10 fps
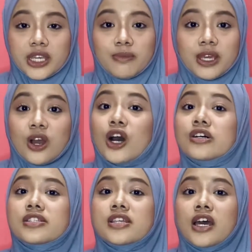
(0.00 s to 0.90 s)

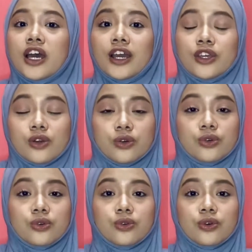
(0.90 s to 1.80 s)
because you